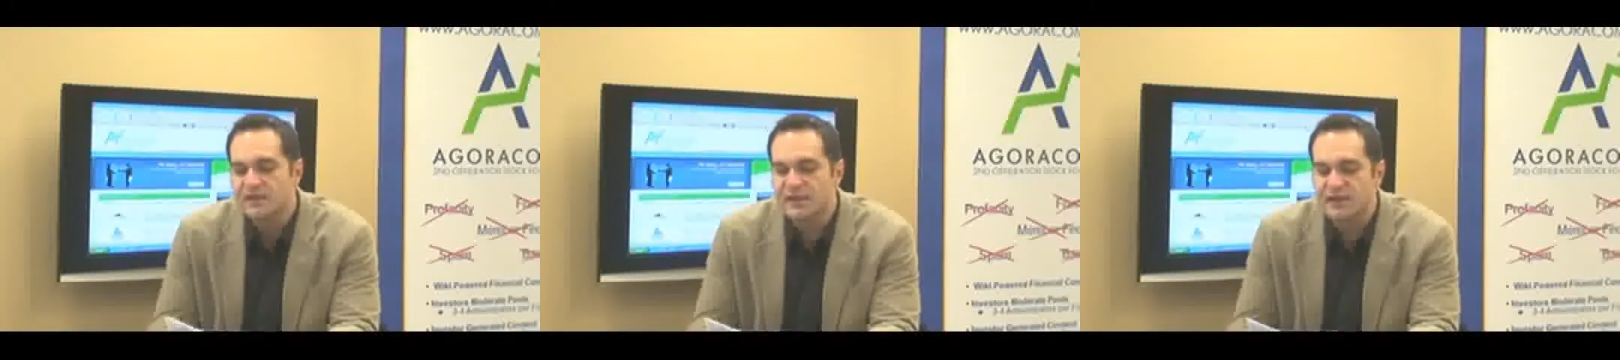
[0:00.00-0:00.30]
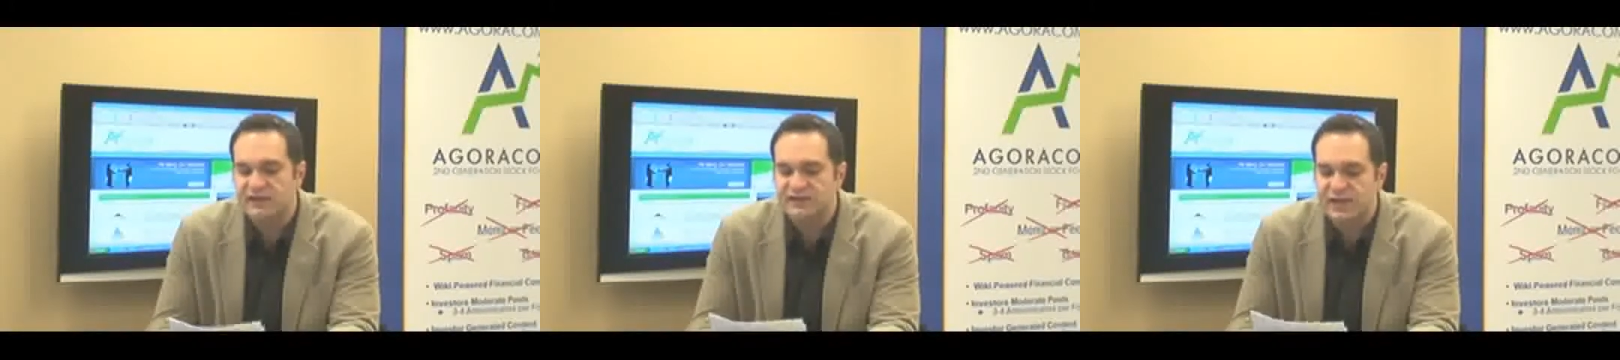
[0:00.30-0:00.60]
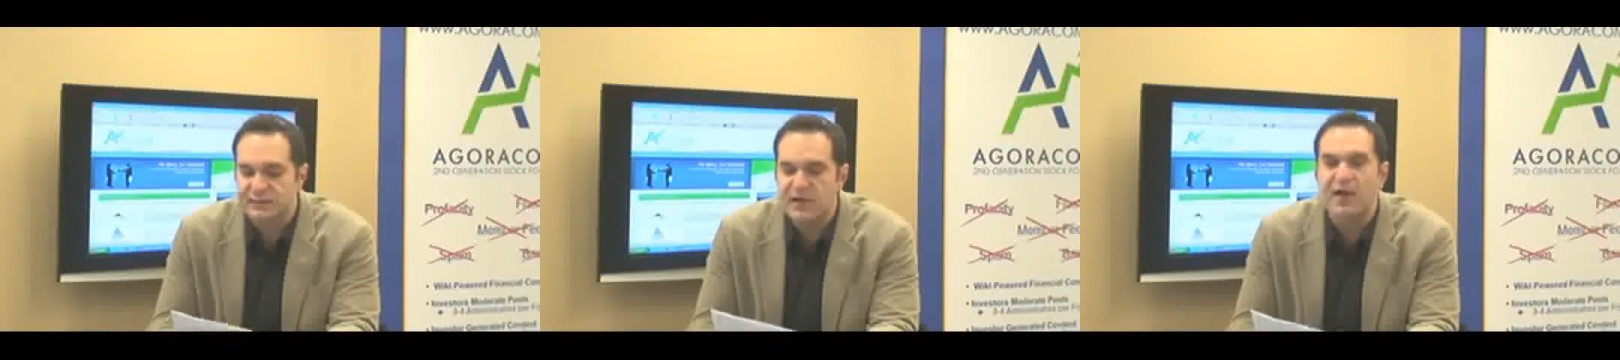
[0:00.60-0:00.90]
Second
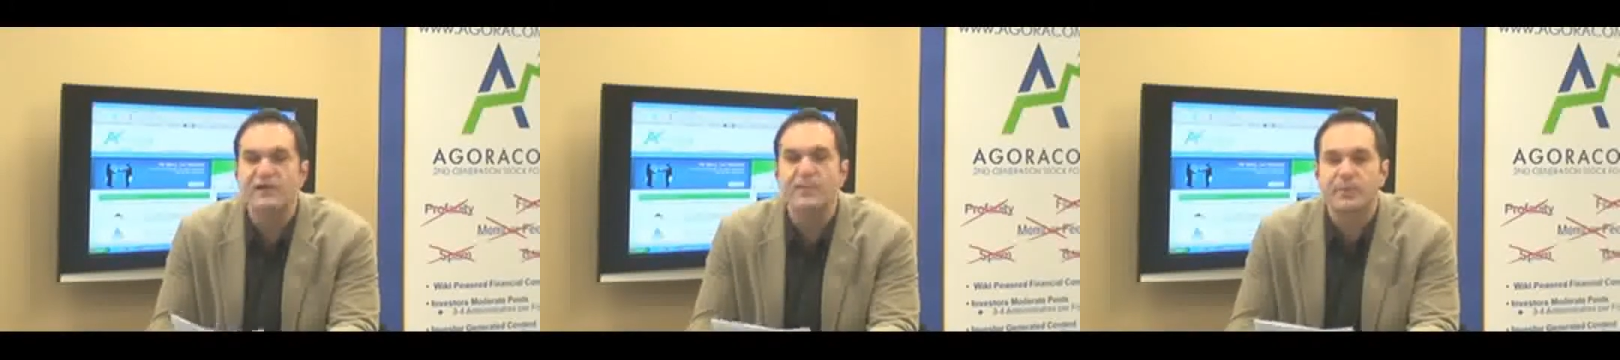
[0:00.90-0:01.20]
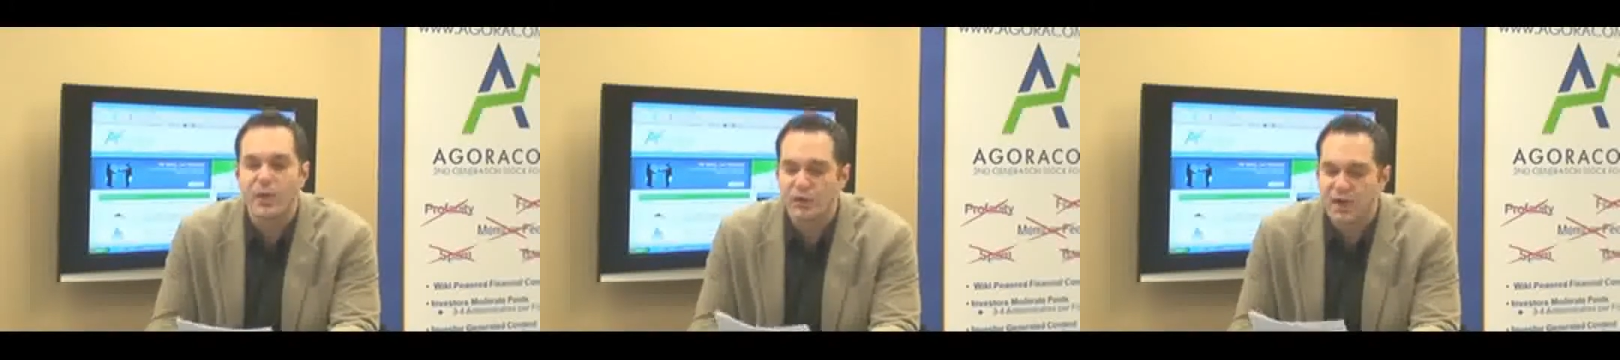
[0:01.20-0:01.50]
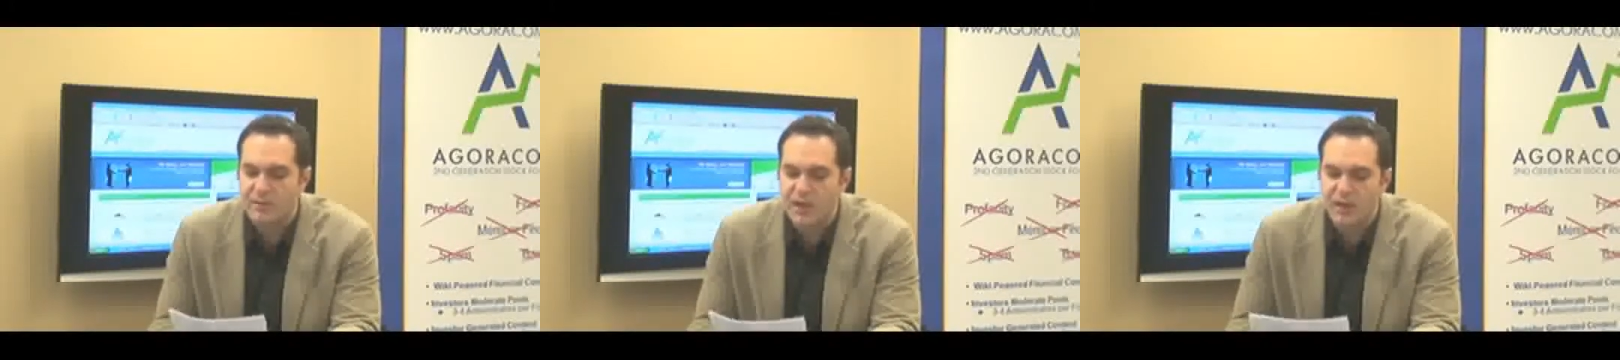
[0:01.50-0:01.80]
segment of our
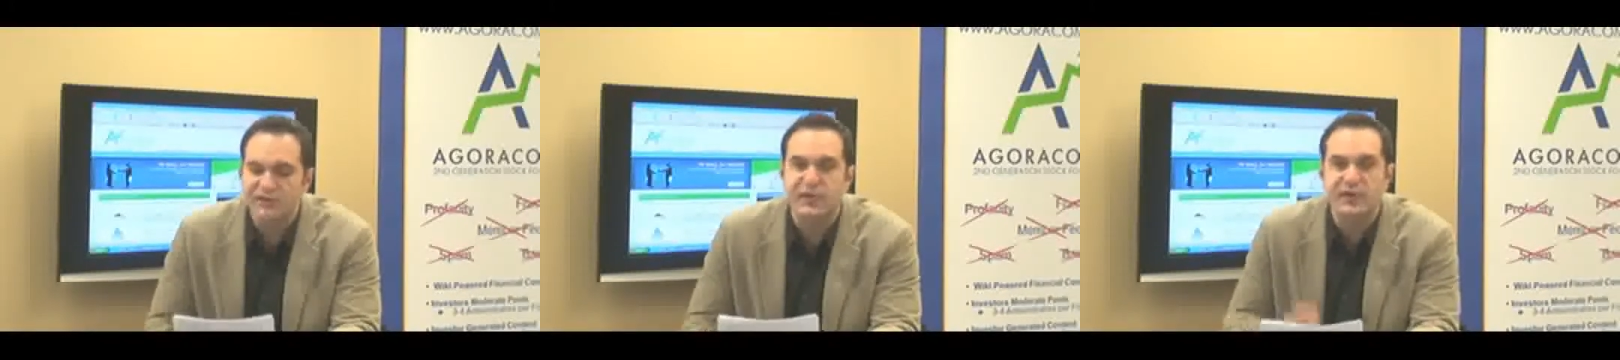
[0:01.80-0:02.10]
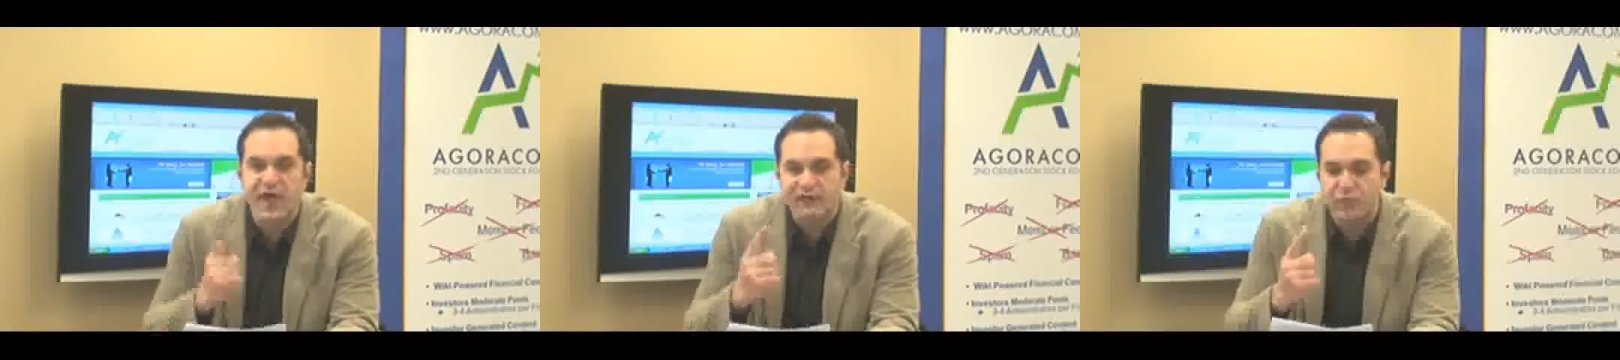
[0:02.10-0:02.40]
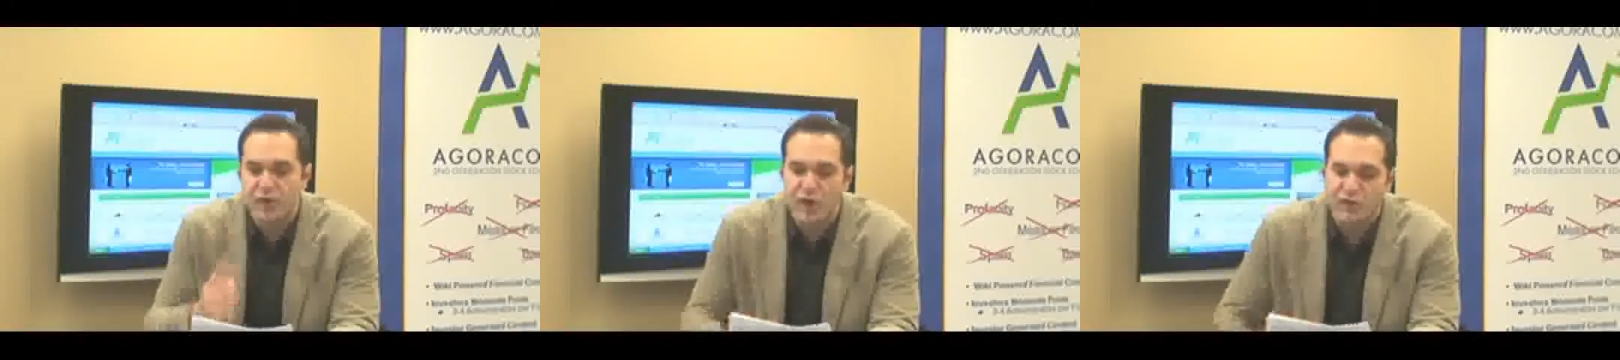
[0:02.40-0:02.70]
program, halts. I only have
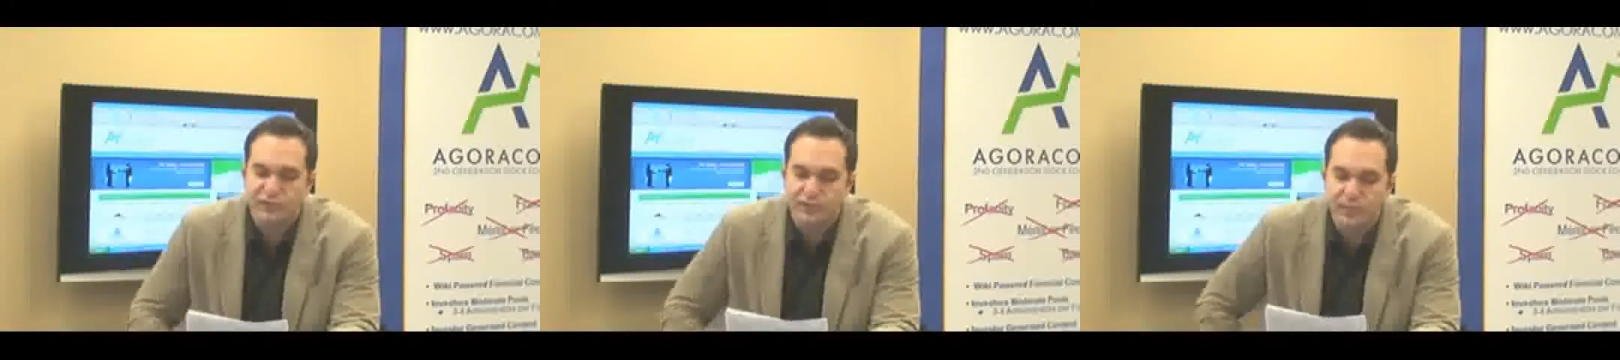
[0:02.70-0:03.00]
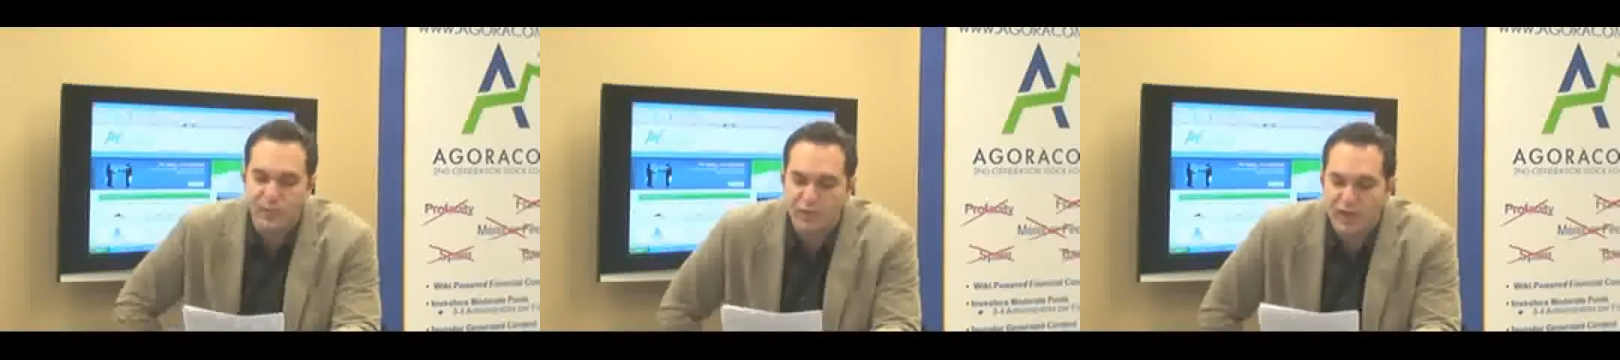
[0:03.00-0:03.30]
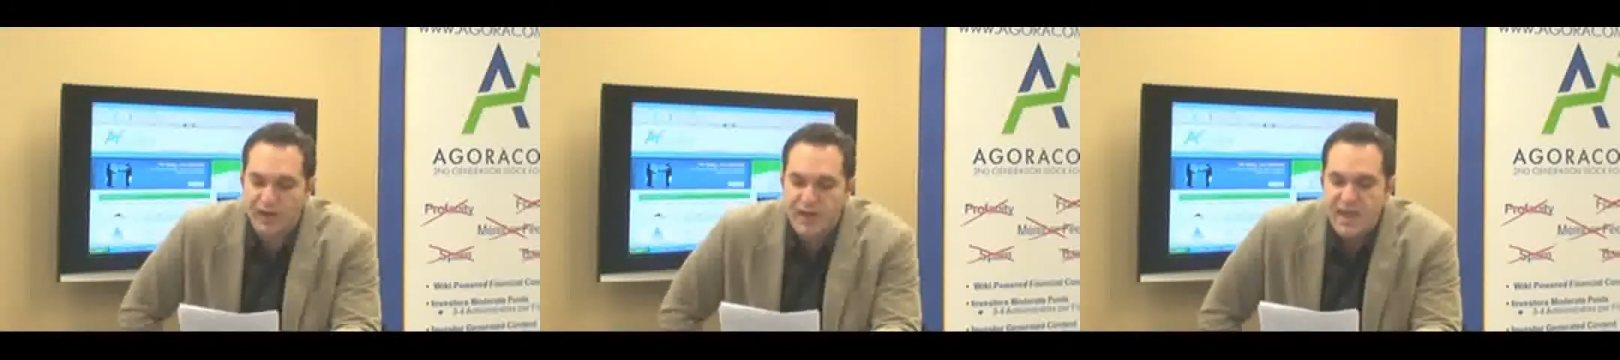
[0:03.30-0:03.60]
one halt to report
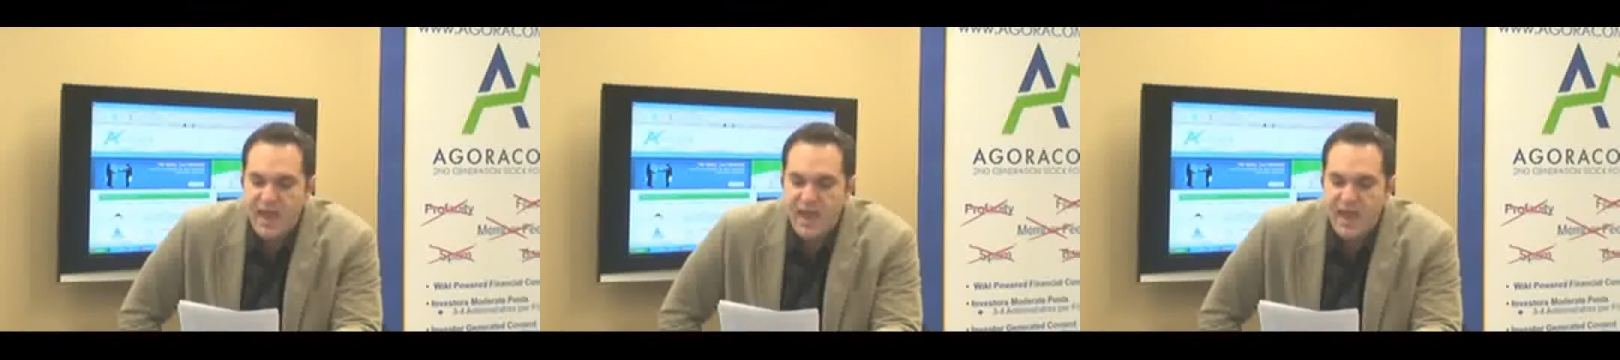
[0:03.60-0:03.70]
on.